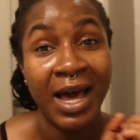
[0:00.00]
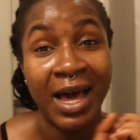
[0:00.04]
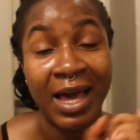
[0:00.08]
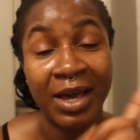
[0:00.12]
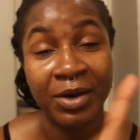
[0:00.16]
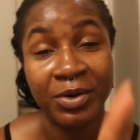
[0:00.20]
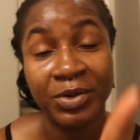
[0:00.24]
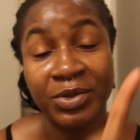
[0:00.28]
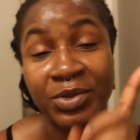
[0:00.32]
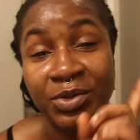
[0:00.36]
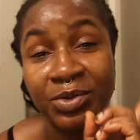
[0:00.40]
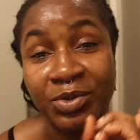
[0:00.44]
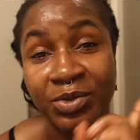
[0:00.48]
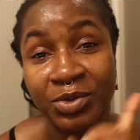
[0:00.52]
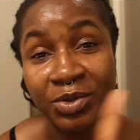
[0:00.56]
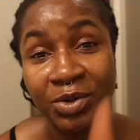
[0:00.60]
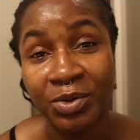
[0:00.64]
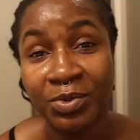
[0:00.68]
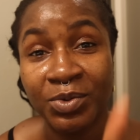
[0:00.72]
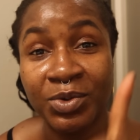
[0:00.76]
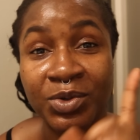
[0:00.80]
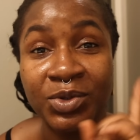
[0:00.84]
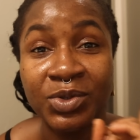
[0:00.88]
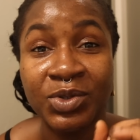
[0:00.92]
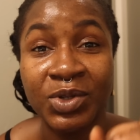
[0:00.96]
I also
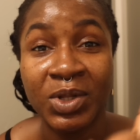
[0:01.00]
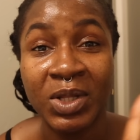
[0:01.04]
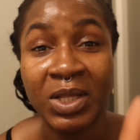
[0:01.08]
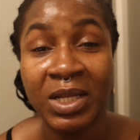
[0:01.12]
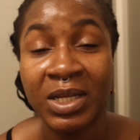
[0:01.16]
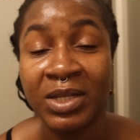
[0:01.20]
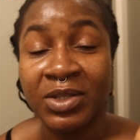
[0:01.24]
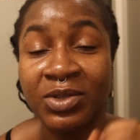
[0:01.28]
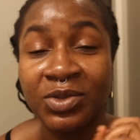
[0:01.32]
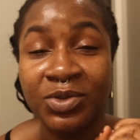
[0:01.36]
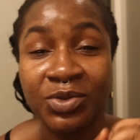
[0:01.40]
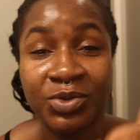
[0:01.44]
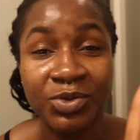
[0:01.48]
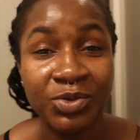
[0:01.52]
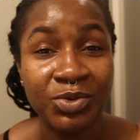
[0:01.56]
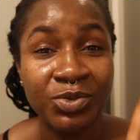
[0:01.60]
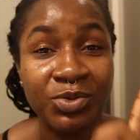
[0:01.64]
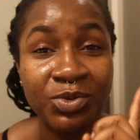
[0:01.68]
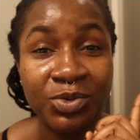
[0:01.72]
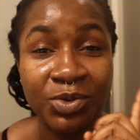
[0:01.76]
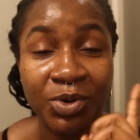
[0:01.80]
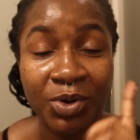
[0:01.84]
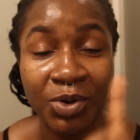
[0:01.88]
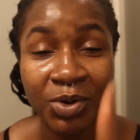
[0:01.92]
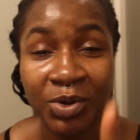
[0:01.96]
don't want to let
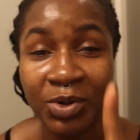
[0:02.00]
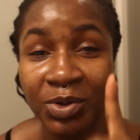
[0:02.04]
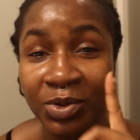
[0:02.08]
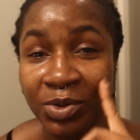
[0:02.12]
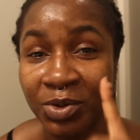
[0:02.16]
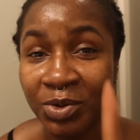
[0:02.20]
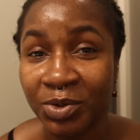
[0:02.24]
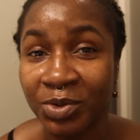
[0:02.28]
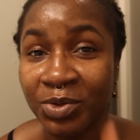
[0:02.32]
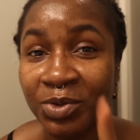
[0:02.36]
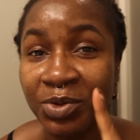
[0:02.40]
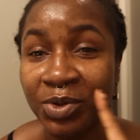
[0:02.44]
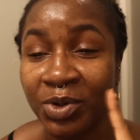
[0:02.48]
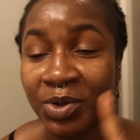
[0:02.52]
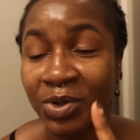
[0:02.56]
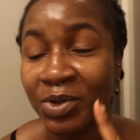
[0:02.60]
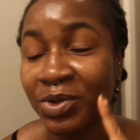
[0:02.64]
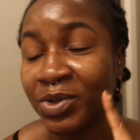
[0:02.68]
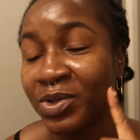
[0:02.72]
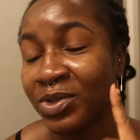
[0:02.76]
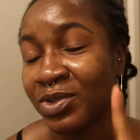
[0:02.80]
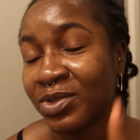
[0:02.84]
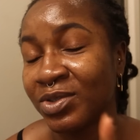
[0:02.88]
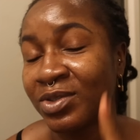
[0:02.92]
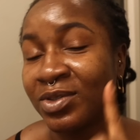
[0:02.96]
you all go
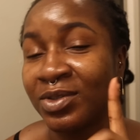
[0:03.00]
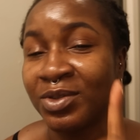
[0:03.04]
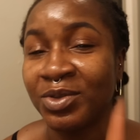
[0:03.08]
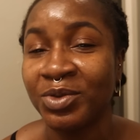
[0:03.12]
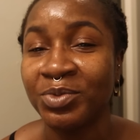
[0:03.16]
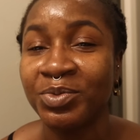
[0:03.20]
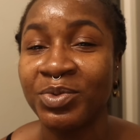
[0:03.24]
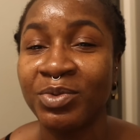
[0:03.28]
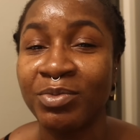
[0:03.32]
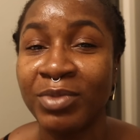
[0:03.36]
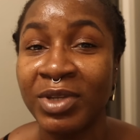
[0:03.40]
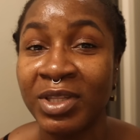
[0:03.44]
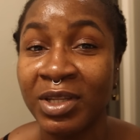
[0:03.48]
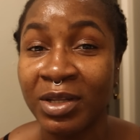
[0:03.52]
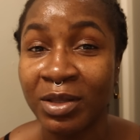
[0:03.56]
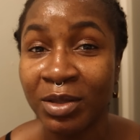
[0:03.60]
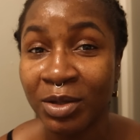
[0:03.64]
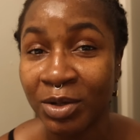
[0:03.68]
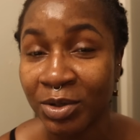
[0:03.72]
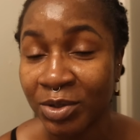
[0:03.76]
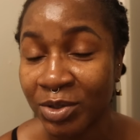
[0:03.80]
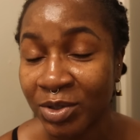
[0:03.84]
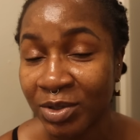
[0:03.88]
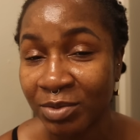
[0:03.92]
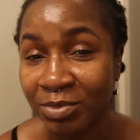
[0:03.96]
because you mean a
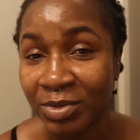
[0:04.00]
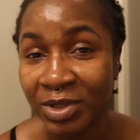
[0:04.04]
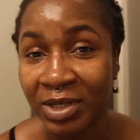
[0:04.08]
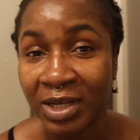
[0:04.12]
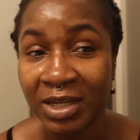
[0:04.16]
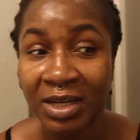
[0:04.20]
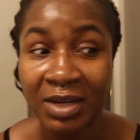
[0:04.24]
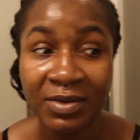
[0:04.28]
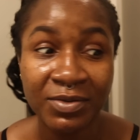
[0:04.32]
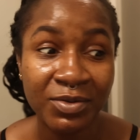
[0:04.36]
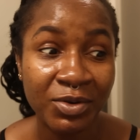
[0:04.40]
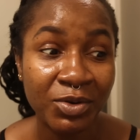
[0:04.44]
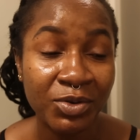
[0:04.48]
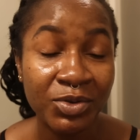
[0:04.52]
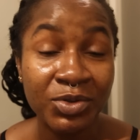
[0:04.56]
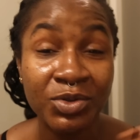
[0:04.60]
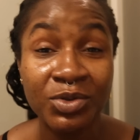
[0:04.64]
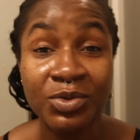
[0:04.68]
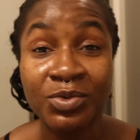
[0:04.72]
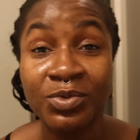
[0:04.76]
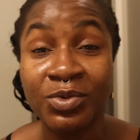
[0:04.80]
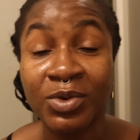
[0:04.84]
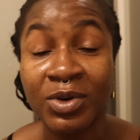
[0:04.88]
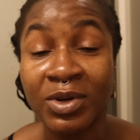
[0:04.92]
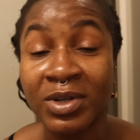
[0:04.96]
lot to me. And I've
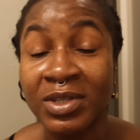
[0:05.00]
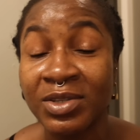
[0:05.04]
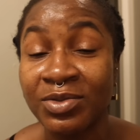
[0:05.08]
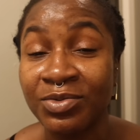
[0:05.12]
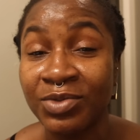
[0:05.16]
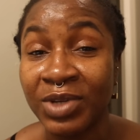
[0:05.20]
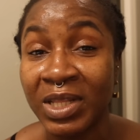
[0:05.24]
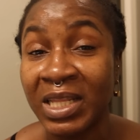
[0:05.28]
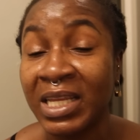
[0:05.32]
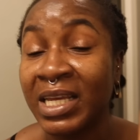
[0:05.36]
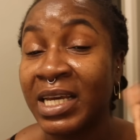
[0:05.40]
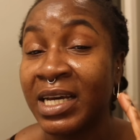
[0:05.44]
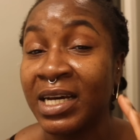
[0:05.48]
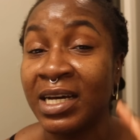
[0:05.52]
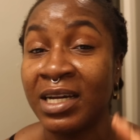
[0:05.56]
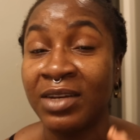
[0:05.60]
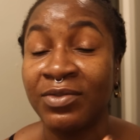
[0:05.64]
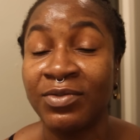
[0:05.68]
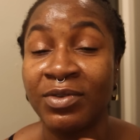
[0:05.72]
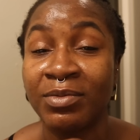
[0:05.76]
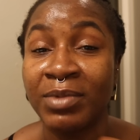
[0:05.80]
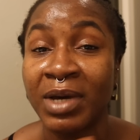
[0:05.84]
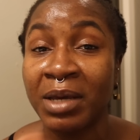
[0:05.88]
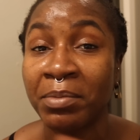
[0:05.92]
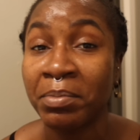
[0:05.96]
also worked really hard
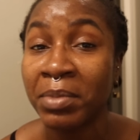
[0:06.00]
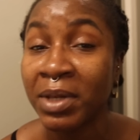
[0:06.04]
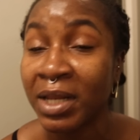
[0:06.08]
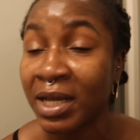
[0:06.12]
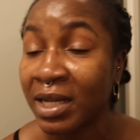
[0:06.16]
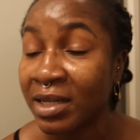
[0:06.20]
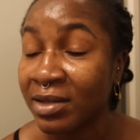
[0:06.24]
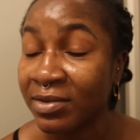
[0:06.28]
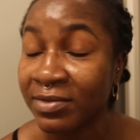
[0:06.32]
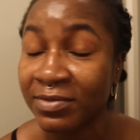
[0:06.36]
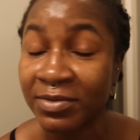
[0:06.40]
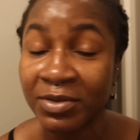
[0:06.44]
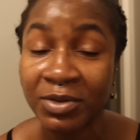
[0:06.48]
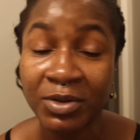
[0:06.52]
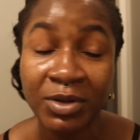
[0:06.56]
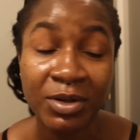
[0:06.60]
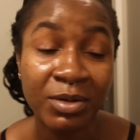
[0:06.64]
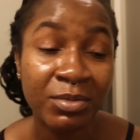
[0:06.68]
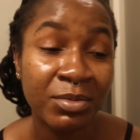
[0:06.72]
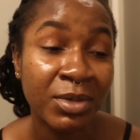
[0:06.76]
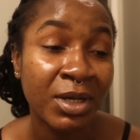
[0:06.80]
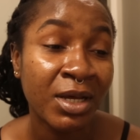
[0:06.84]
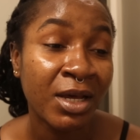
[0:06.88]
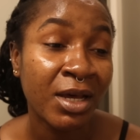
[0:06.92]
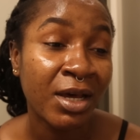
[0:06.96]
for my
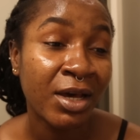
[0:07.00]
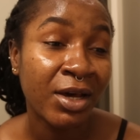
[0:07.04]
platform.